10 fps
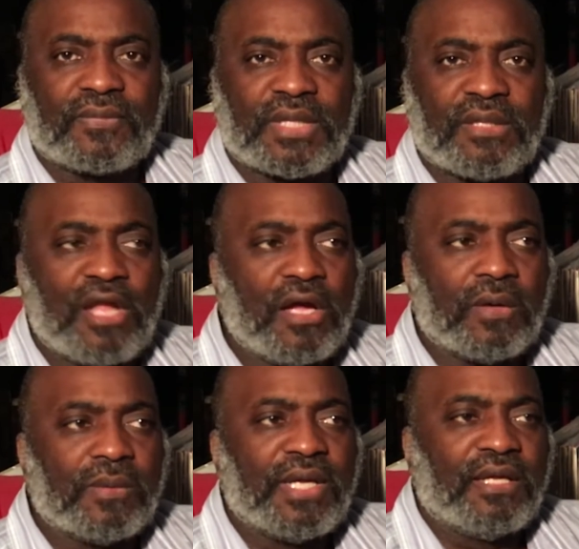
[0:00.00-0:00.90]
No,
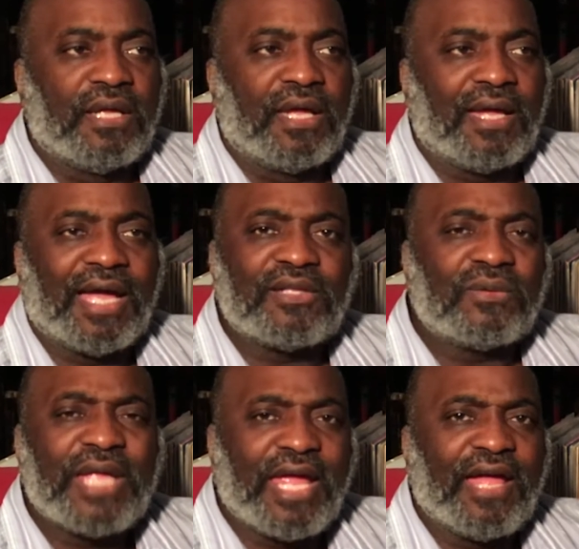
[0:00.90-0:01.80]
I don't
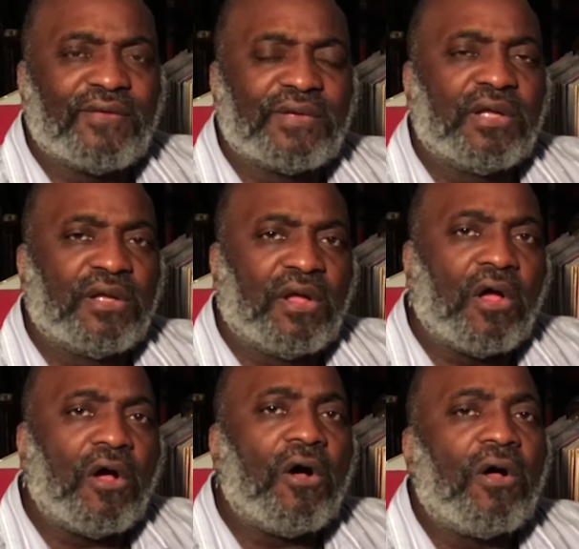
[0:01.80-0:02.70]
have
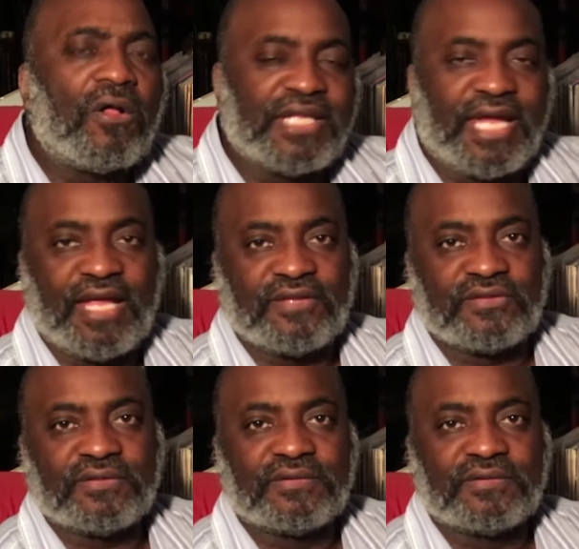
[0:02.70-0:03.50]
all the answers.